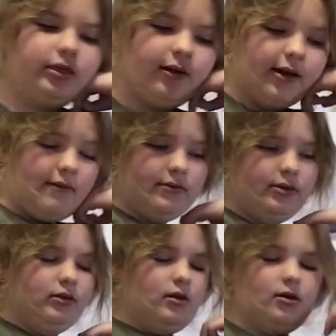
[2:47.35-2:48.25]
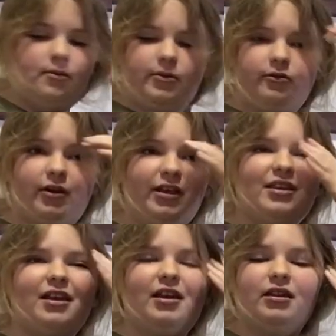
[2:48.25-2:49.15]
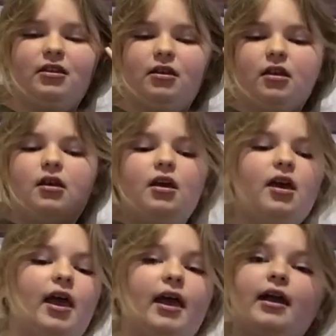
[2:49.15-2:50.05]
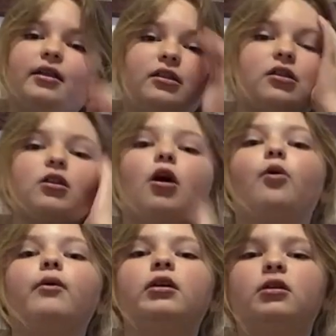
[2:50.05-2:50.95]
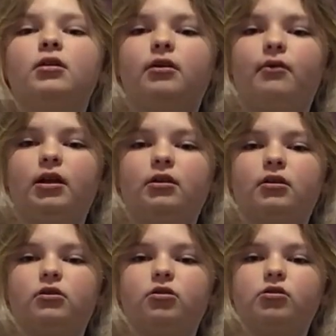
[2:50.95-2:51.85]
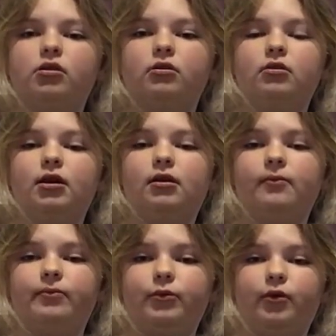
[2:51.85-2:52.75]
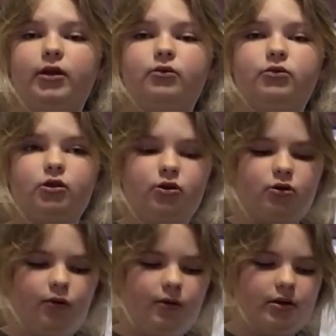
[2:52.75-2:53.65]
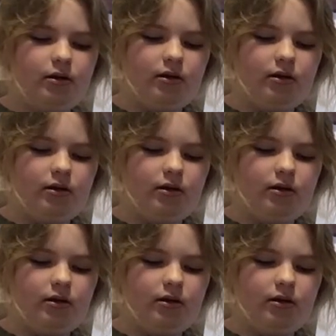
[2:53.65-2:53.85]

Now I have them um, on the right sides, and so what, what you can do, what you do